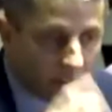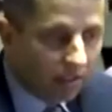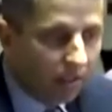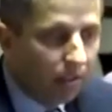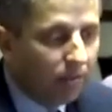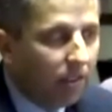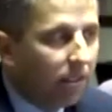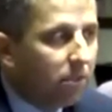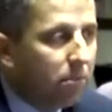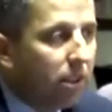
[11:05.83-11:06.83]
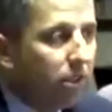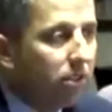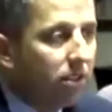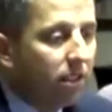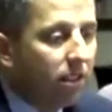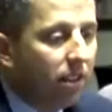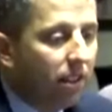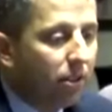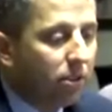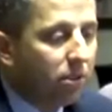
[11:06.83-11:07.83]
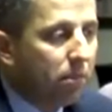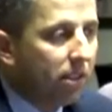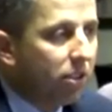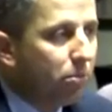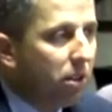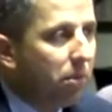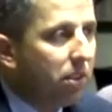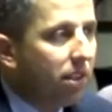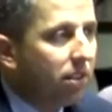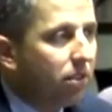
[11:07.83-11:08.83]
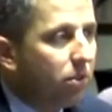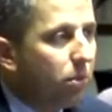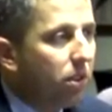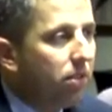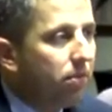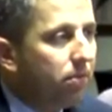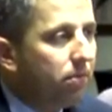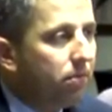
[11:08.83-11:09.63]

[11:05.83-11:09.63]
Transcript: So these patients that are suspected should probably be tested as well.